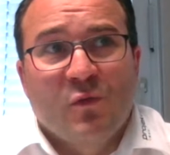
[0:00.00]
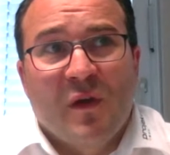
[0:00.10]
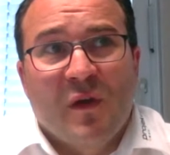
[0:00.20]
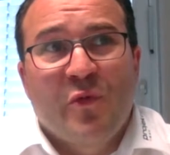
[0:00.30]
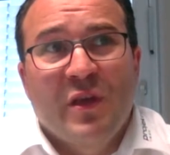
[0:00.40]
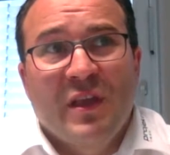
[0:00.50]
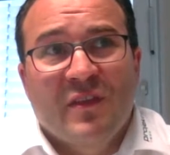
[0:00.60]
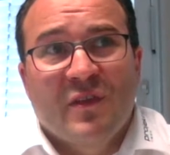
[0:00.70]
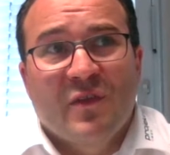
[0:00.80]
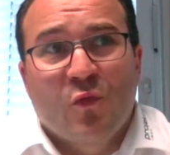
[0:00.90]
in one
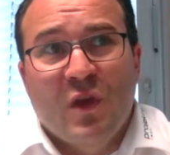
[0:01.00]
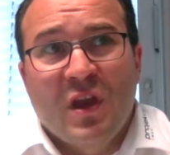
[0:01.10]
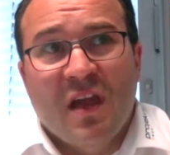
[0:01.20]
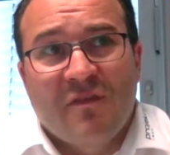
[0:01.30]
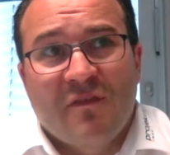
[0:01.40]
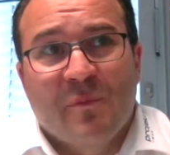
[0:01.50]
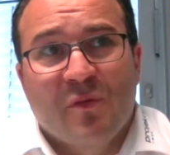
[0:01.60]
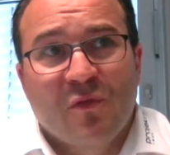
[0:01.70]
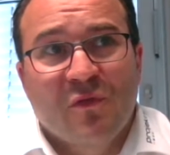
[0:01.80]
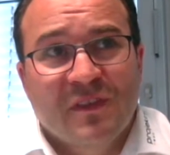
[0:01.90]
piece, we have a
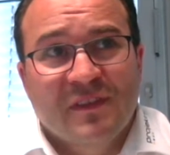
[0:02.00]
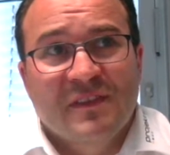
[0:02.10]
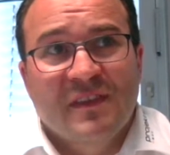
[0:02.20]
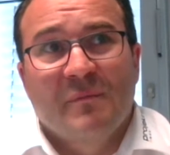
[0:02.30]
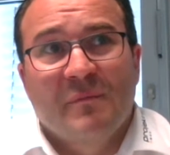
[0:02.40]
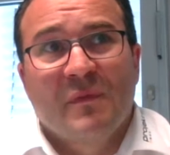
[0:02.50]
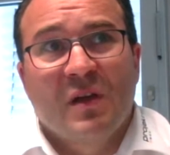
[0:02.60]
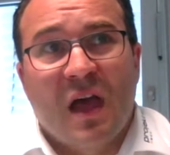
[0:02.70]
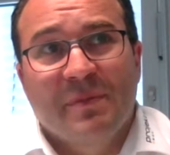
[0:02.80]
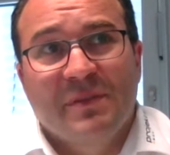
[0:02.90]
proof
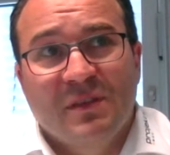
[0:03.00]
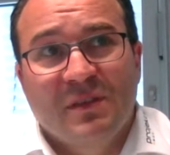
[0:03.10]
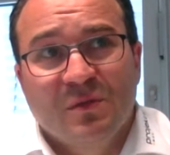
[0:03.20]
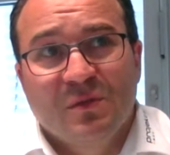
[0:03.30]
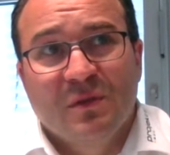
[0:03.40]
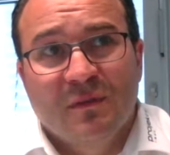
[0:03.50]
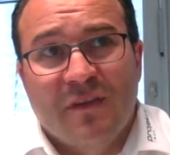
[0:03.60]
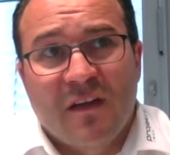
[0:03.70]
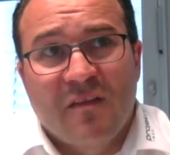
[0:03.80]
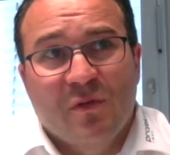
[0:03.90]
system up to
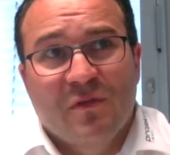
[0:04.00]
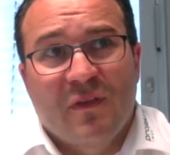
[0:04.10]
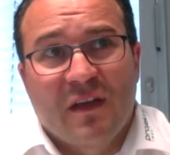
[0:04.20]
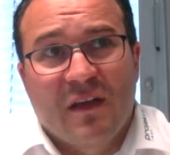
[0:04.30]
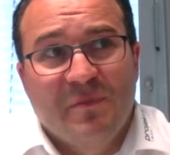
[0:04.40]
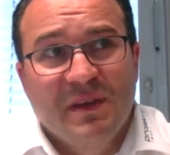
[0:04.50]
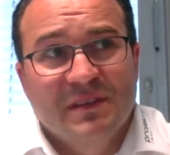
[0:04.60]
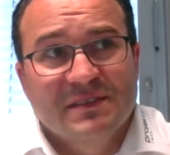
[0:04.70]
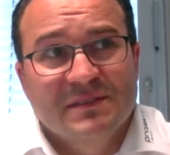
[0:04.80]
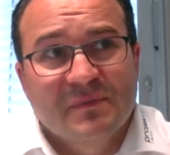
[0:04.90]
5.5
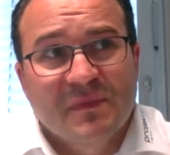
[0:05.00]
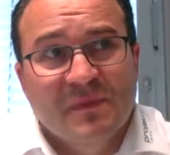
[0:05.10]
meters